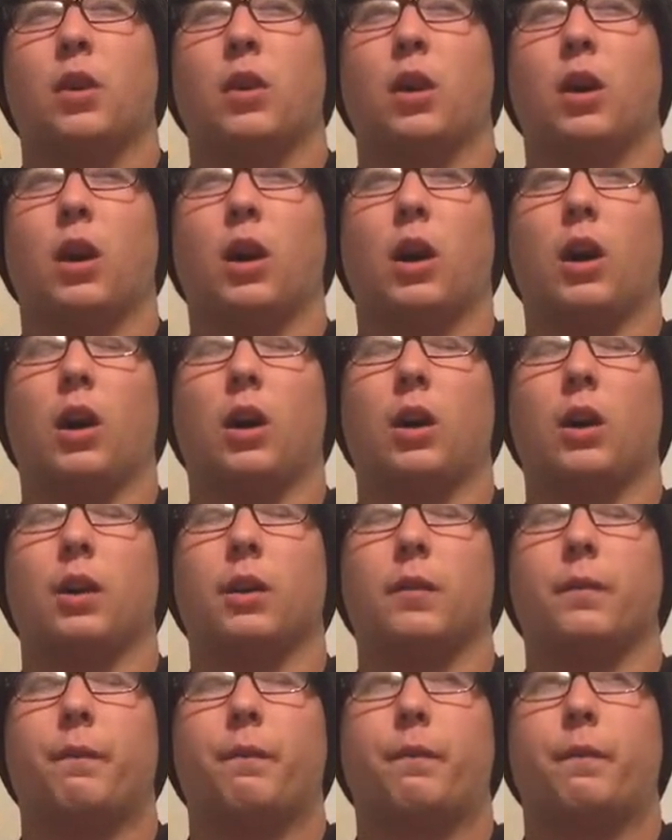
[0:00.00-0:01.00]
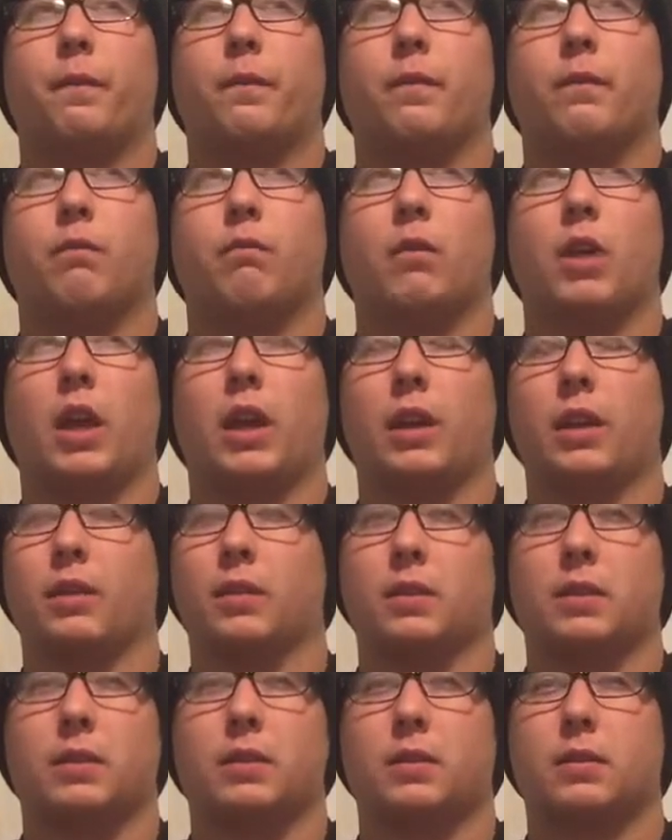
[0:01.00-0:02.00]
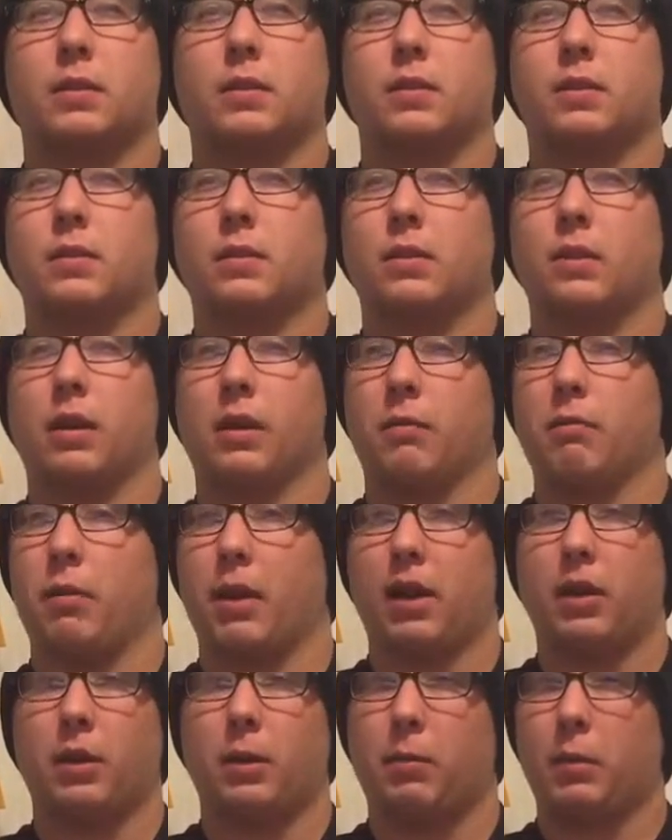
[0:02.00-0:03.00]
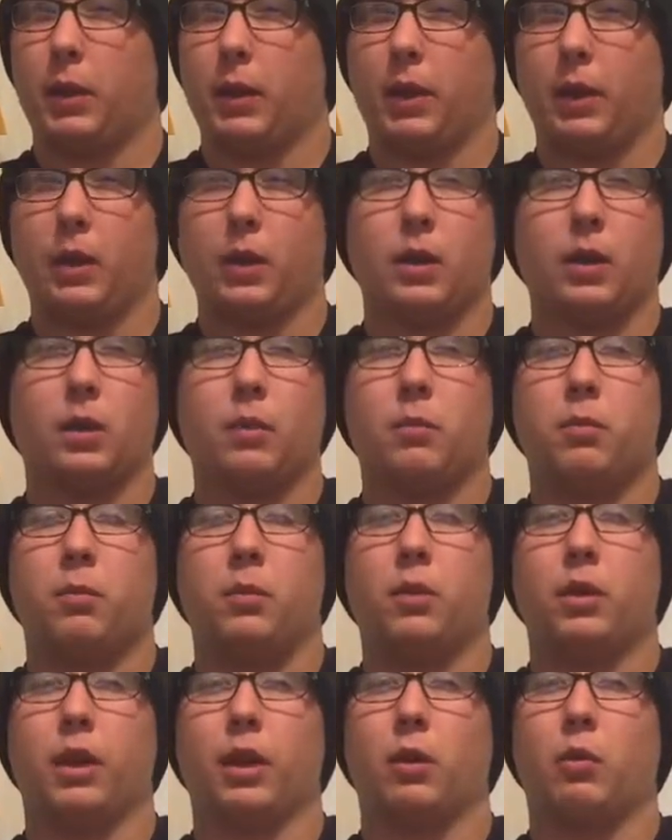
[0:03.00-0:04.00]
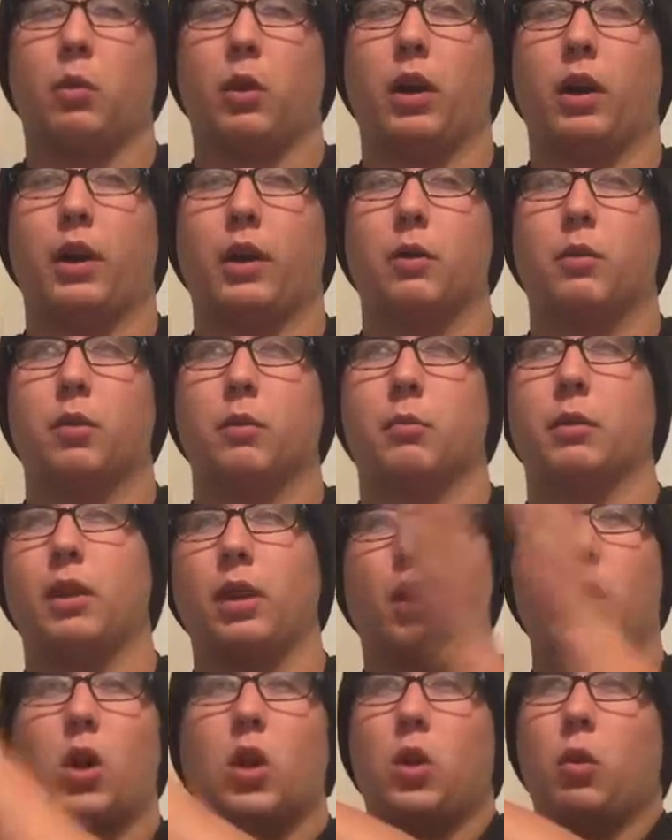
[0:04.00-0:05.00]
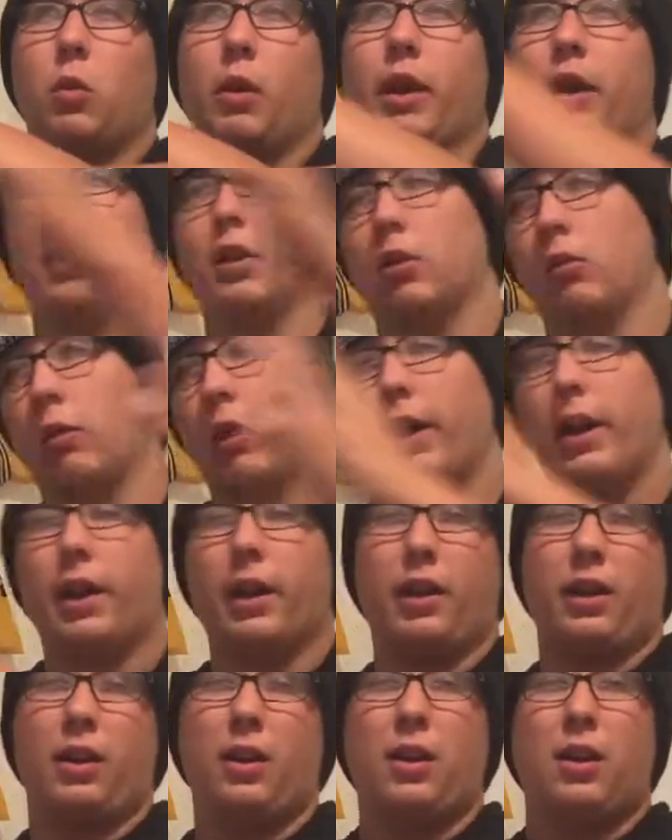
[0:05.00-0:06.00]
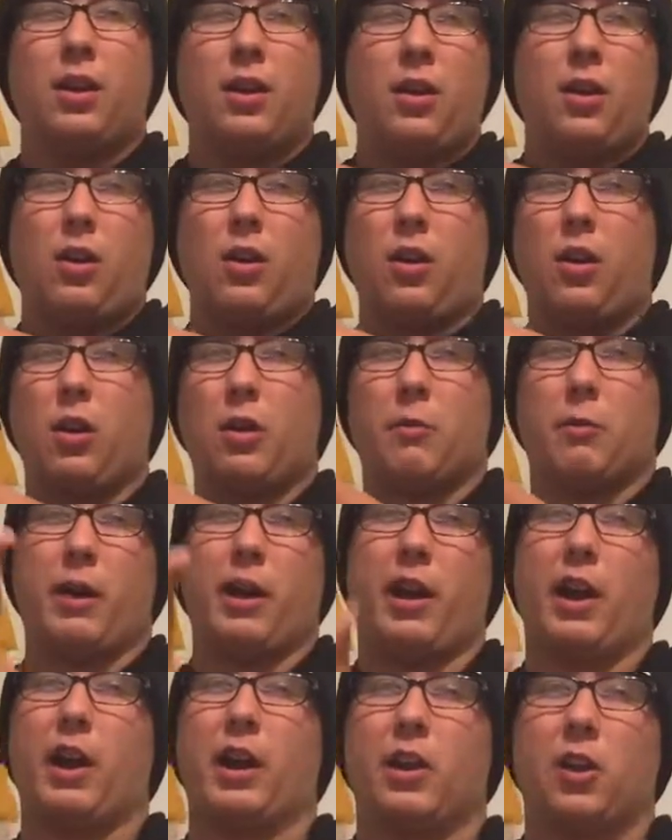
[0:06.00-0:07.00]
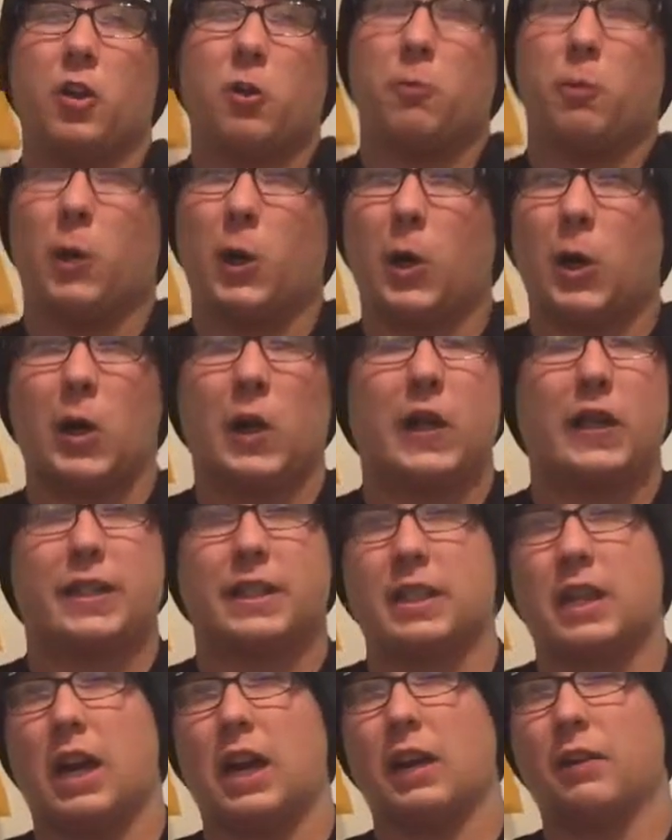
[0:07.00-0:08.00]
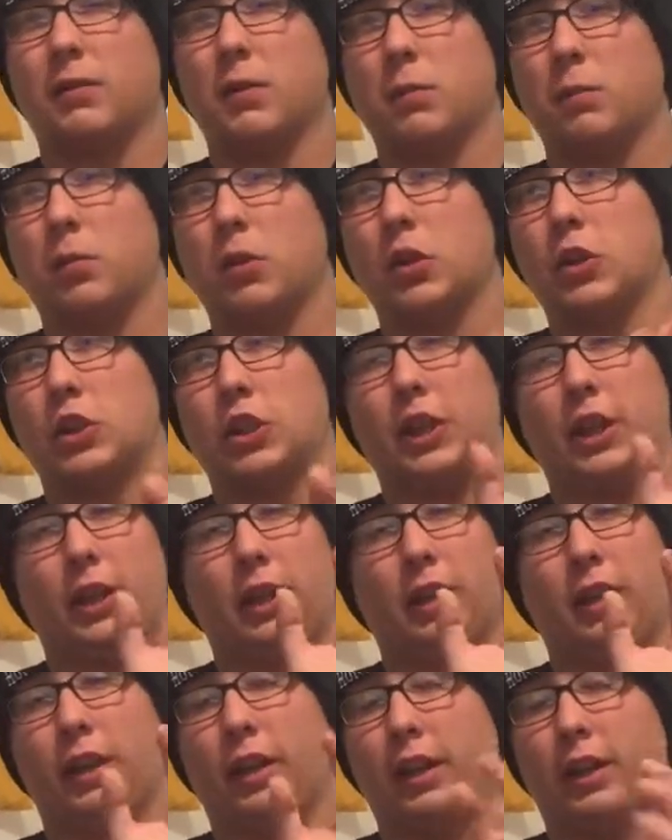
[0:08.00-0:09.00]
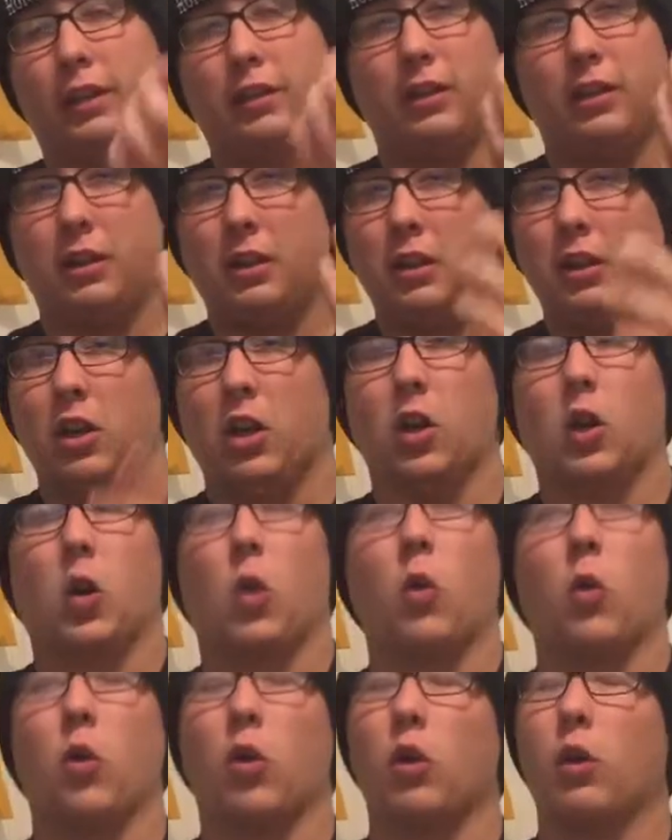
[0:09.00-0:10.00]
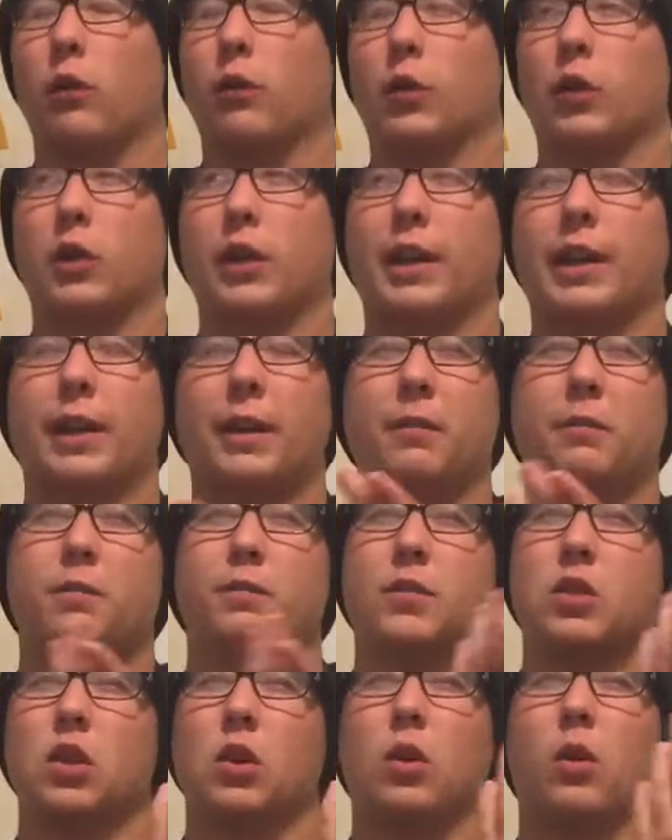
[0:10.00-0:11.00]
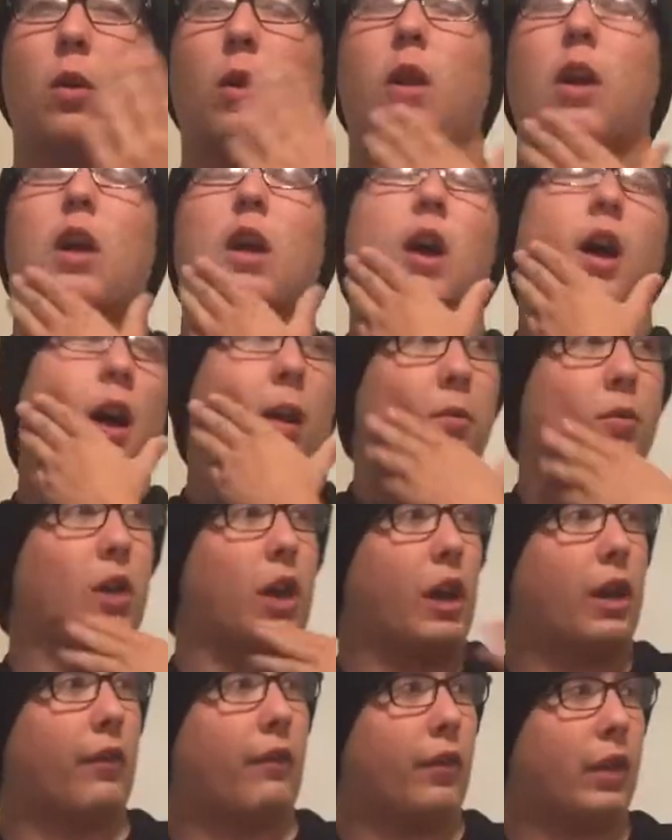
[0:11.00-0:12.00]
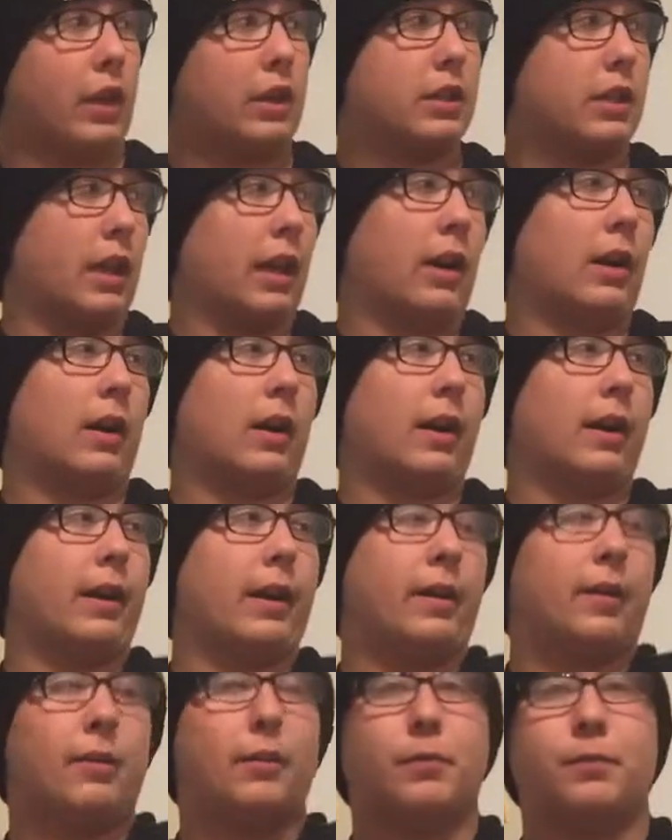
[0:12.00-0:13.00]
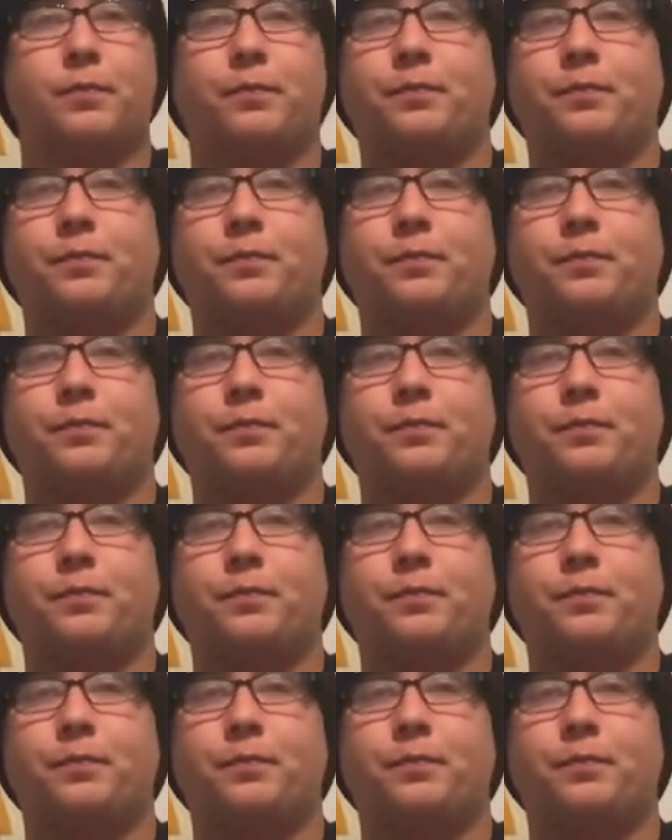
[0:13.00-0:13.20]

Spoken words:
and it's like barely picking it up, like where it would be all the way in the red on my audio bar. It's not even pushing like a quarter of green, so I'm trying to fix that right now.